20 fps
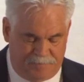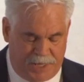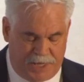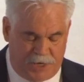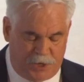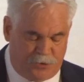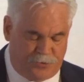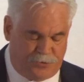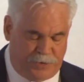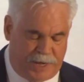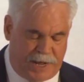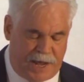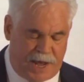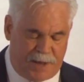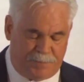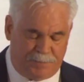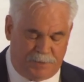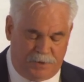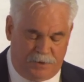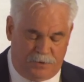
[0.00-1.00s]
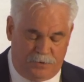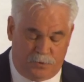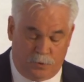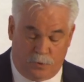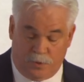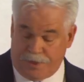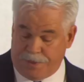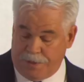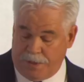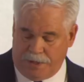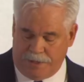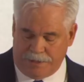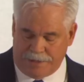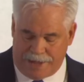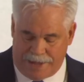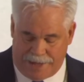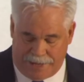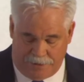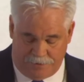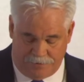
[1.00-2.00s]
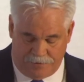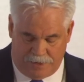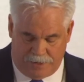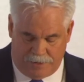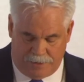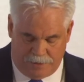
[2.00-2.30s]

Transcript: industry captains, or think tanks,